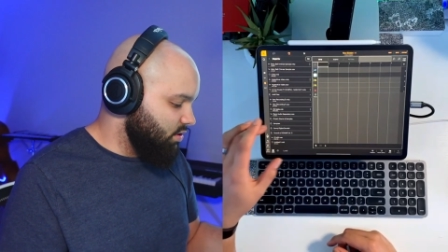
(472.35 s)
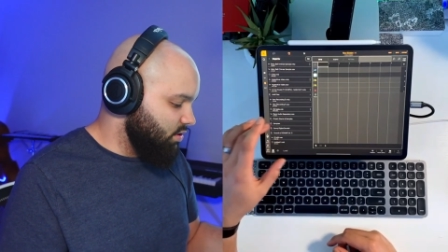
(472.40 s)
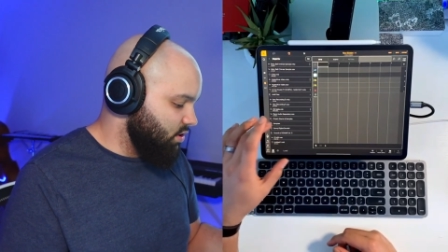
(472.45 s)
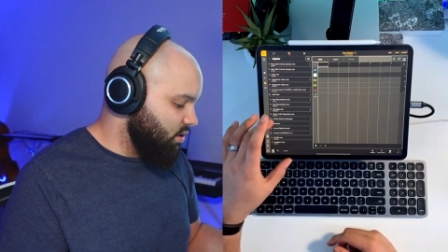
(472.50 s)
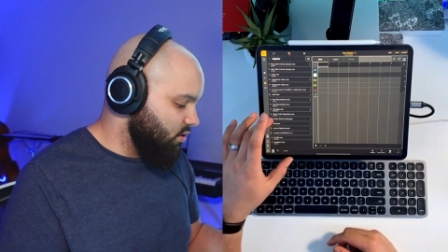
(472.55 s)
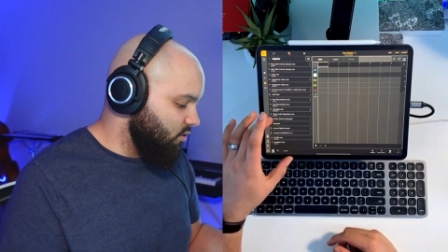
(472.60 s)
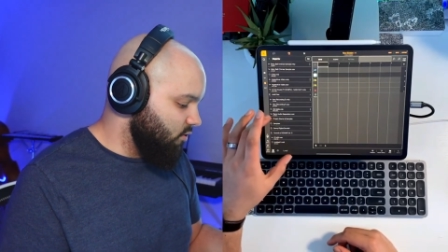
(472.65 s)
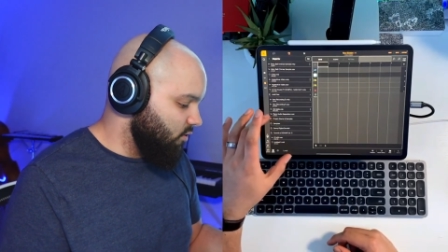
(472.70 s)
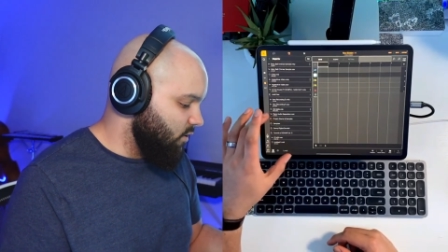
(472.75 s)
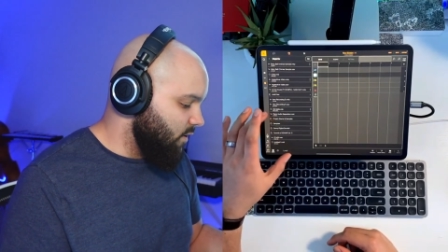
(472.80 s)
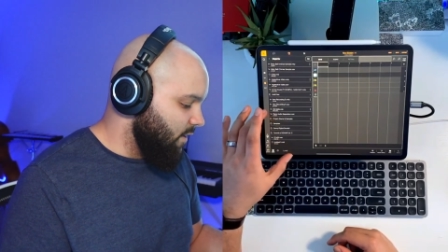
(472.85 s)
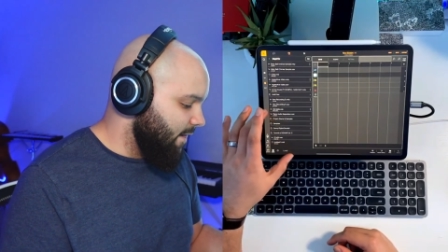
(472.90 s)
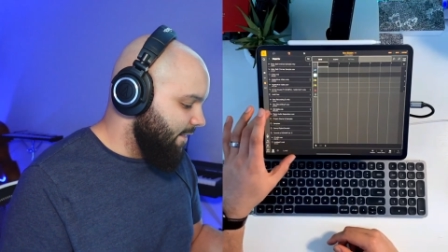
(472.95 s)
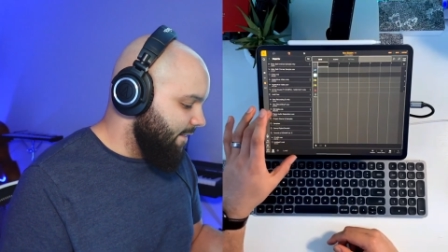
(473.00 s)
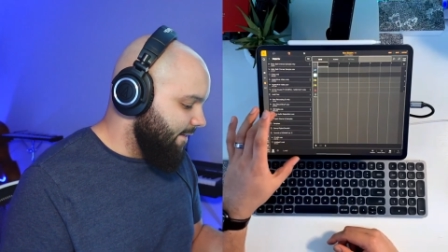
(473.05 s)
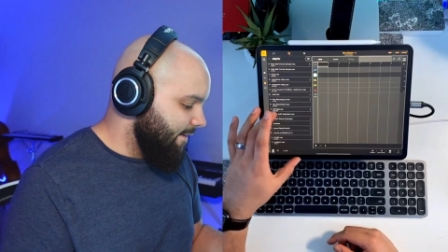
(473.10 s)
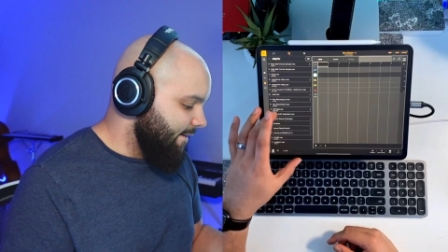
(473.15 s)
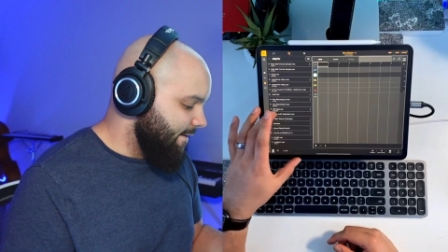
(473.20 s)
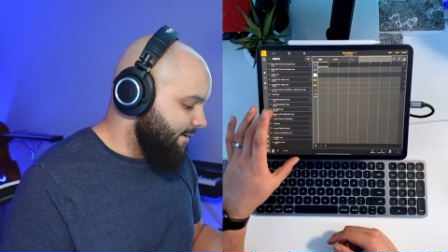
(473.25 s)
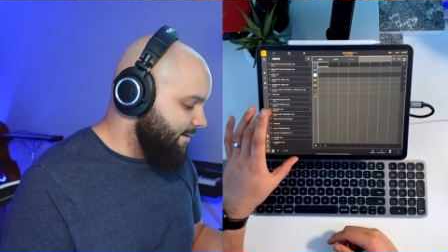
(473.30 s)
So
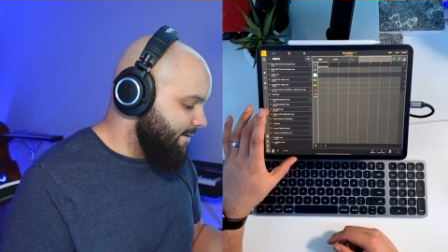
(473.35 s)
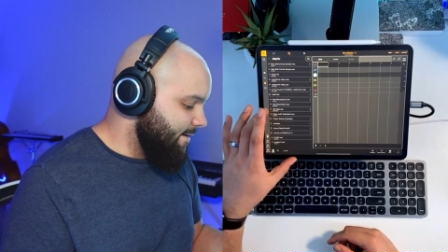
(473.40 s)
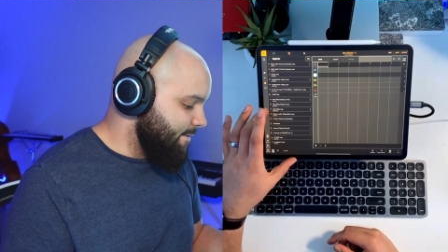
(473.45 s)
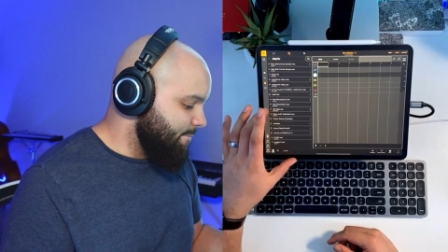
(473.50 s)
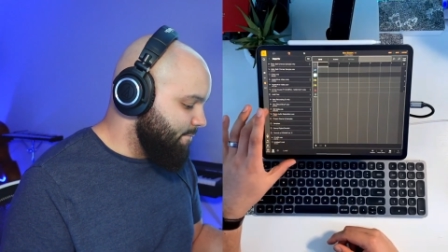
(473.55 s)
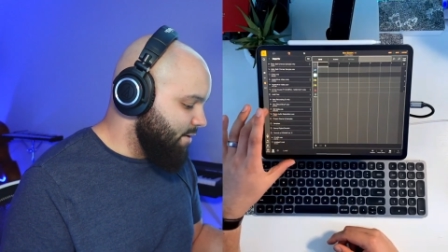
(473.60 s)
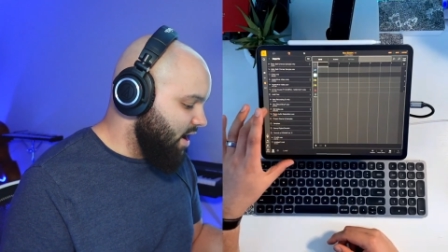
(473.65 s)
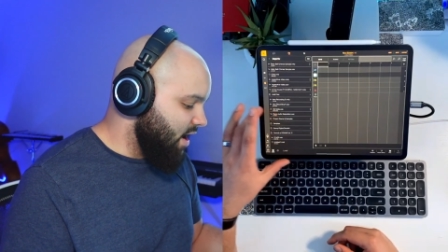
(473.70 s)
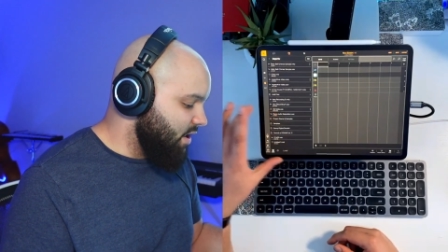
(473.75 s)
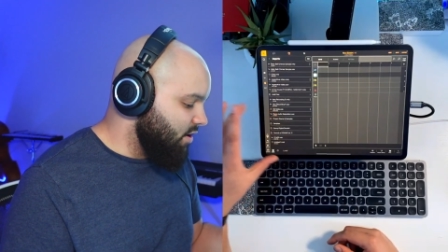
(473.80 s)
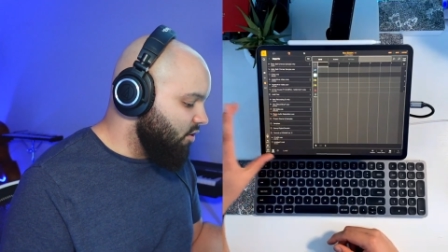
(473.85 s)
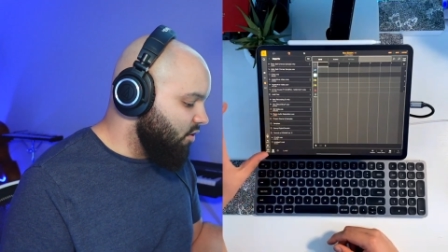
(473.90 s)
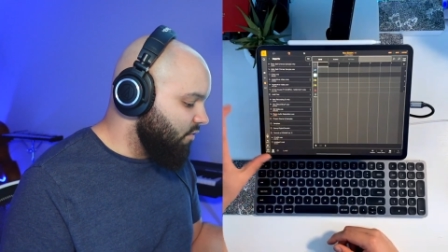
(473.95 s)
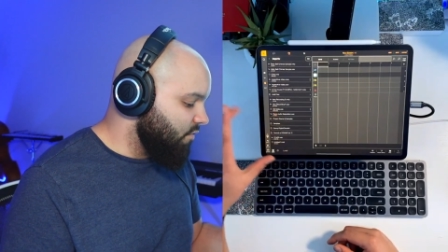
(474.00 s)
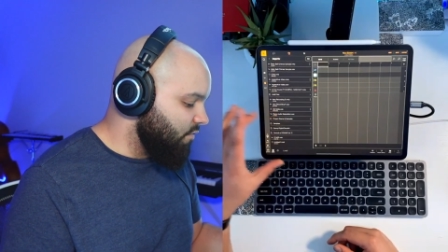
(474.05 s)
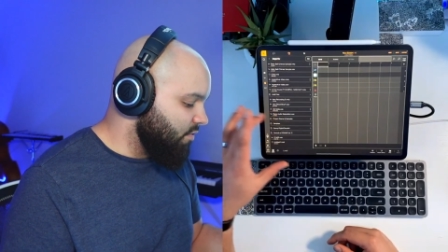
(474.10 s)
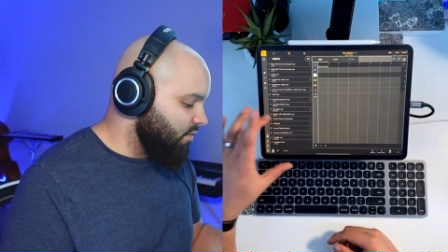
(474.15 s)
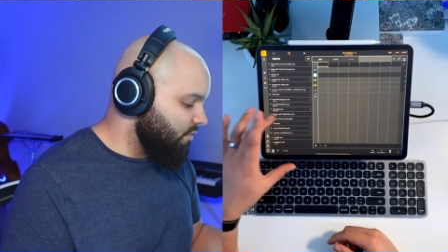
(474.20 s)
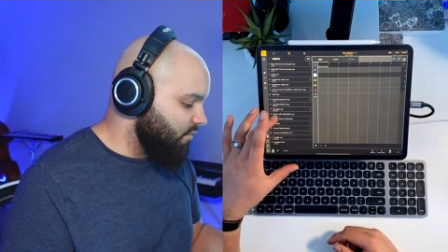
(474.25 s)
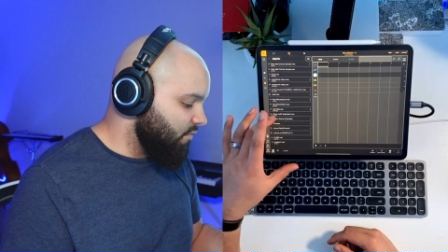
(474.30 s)
I know
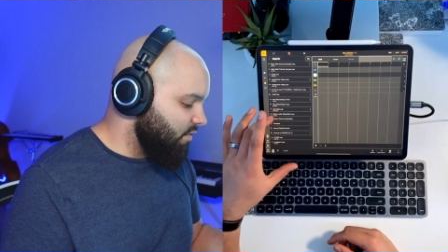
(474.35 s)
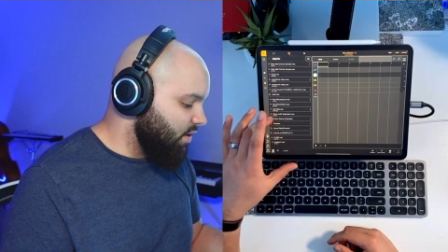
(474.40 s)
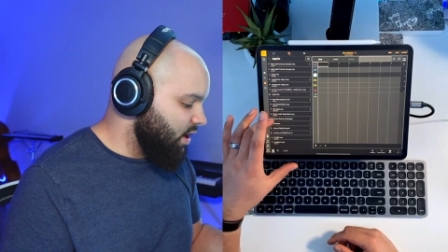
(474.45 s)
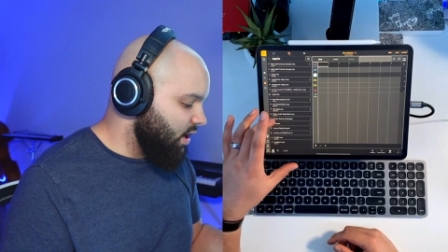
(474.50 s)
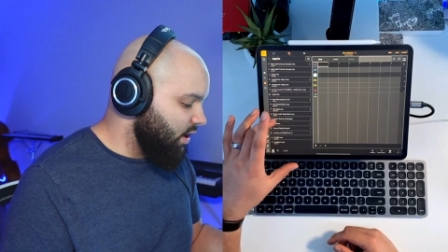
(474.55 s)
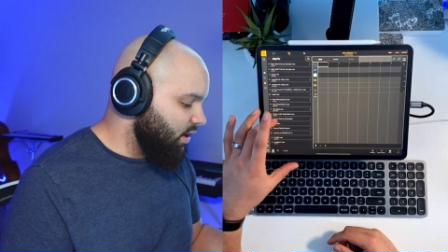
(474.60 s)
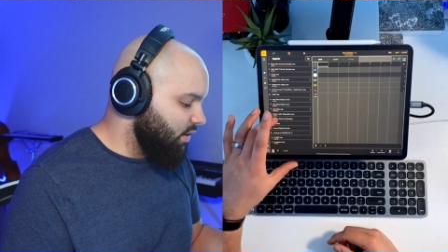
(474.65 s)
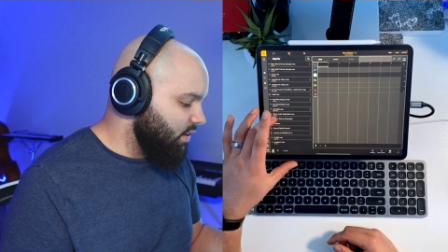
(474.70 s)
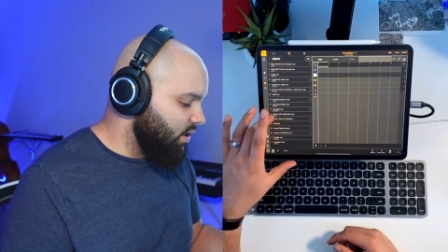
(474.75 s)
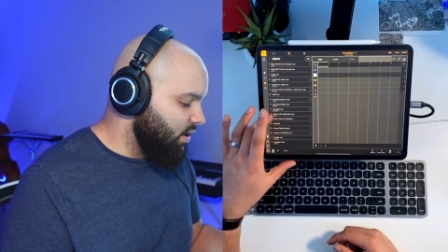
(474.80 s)
for a fact